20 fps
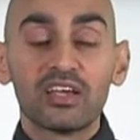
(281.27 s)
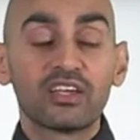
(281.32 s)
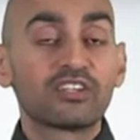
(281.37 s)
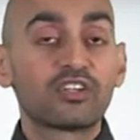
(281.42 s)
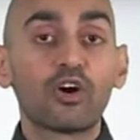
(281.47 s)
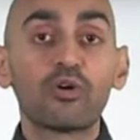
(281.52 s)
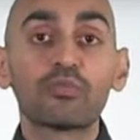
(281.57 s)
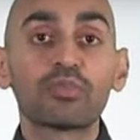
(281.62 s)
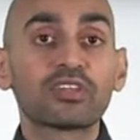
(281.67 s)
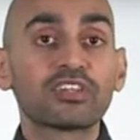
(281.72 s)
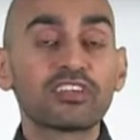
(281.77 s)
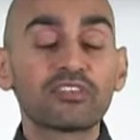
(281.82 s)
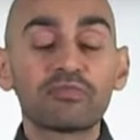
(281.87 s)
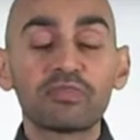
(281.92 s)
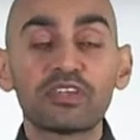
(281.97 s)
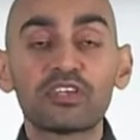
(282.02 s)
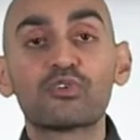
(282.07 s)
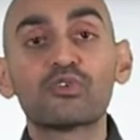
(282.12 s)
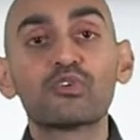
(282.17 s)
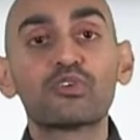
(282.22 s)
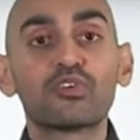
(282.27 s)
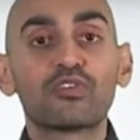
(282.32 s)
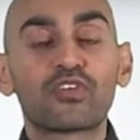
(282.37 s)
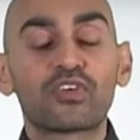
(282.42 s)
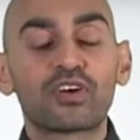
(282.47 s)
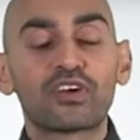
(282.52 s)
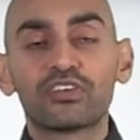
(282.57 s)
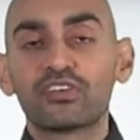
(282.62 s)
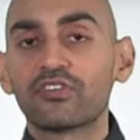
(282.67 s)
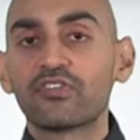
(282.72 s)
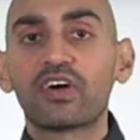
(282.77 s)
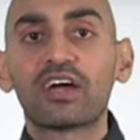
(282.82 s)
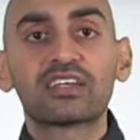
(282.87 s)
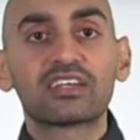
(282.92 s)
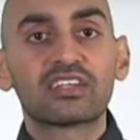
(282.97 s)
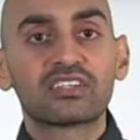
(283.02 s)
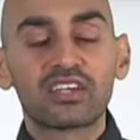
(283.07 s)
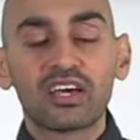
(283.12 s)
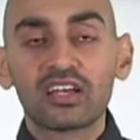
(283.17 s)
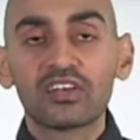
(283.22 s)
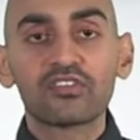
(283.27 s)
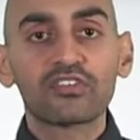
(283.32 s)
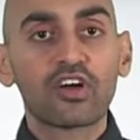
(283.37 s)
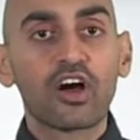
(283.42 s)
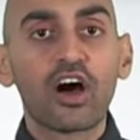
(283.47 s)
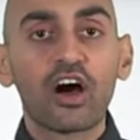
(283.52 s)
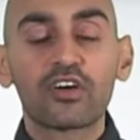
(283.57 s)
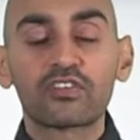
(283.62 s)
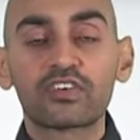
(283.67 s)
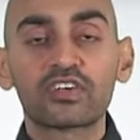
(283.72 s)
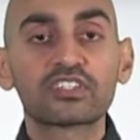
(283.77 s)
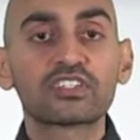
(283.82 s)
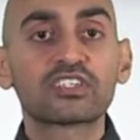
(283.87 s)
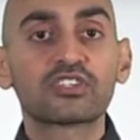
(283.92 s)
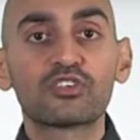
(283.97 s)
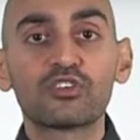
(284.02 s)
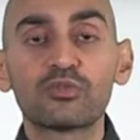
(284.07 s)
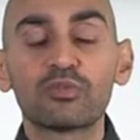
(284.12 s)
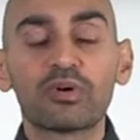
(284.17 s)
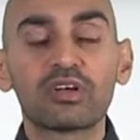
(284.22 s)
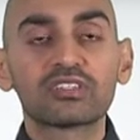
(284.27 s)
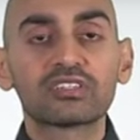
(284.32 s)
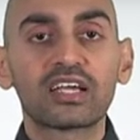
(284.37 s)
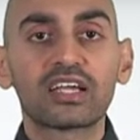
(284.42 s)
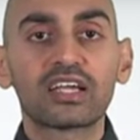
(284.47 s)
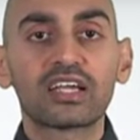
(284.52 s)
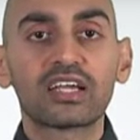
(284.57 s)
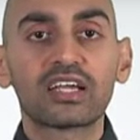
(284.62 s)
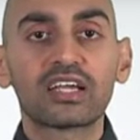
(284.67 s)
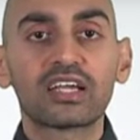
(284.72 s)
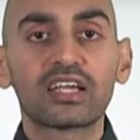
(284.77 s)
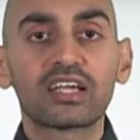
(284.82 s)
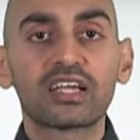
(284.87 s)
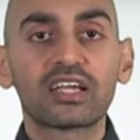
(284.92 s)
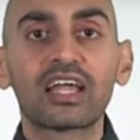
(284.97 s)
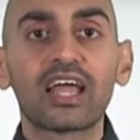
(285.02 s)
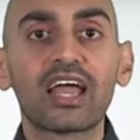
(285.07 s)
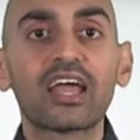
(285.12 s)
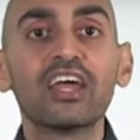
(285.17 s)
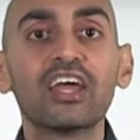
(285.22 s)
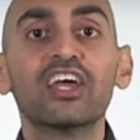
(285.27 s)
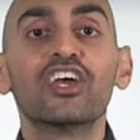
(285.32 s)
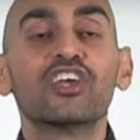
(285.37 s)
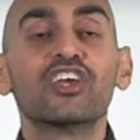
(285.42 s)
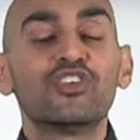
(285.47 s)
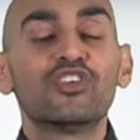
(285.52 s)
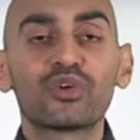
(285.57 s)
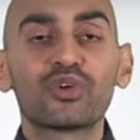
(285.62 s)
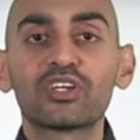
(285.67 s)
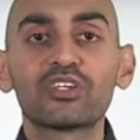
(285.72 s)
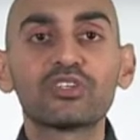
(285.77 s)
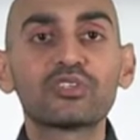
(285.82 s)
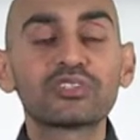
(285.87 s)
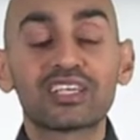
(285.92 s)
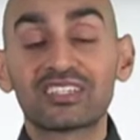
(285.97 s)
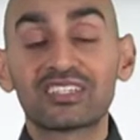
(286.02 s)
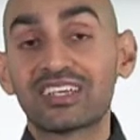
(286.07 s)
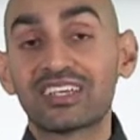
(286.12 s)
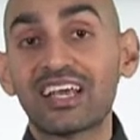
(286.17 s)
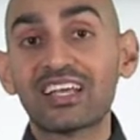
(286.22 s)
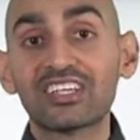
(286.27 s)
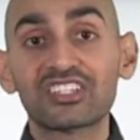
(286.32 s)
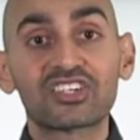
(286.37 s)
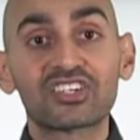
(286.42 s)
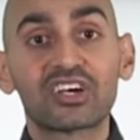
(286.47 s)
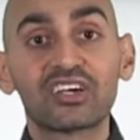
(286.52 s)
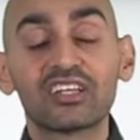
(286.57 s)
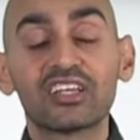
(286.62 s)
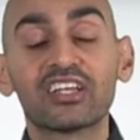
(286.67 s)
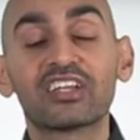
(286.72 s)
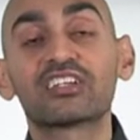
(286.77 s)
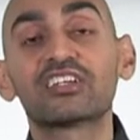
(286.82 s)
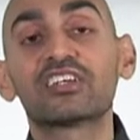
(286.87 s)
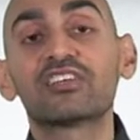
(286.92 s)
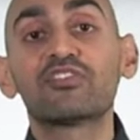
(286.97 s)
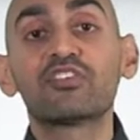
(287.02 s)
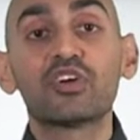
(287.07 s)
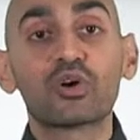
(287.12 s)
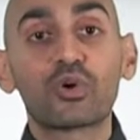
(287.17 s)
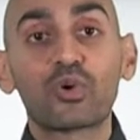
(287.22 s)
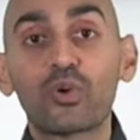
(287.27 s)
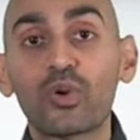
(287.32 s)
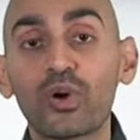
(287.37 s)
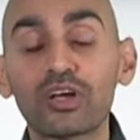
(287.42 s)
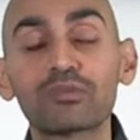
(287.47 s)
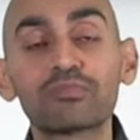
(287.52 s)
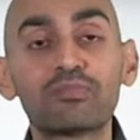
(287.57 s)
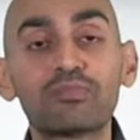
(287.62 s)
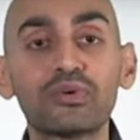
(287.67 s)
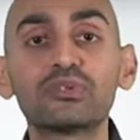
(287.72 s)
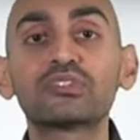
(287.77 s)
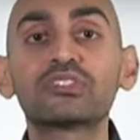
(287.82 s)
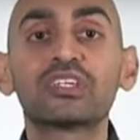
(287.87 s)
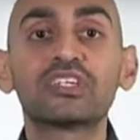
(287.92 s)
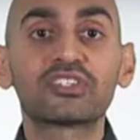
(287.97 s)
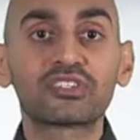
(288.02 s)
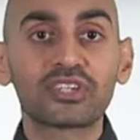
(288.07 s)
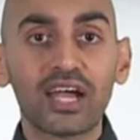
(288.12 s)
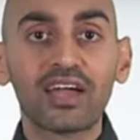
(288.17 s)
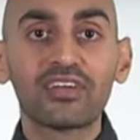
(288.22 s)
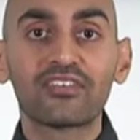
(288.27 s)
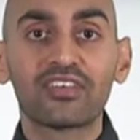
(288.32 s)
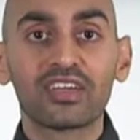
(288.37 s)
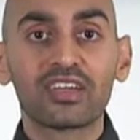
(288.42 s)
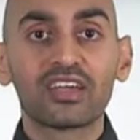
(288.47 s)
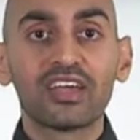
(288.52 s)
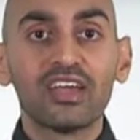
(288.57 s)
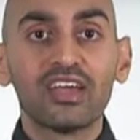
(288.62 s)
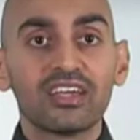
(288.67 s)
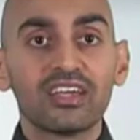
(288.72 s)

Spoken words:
Don't believe me, Google for it. You'll find a ton of offers and coupons like that. You can use that to get started. It'll give you a quick boost in traffic.